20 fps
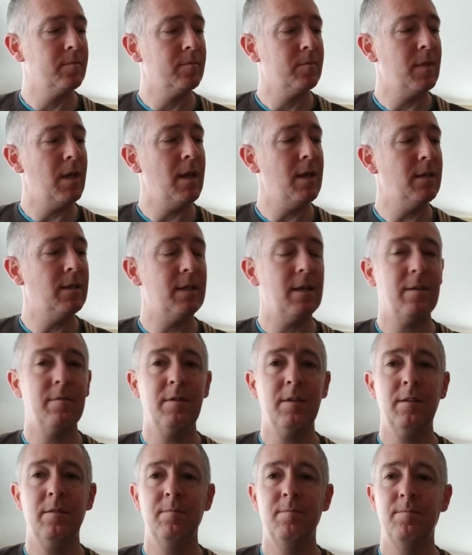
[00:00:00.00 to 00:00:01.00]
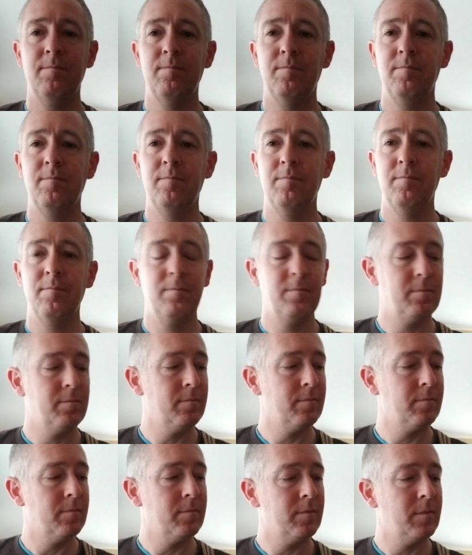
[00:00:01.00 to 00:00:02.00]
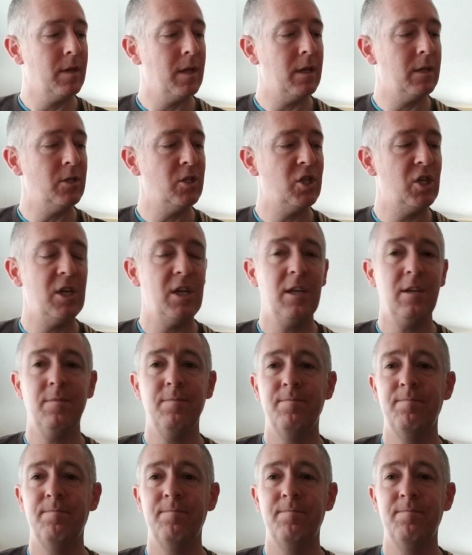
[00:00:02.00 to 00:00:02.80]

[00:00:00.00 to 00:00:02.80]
A7, and G.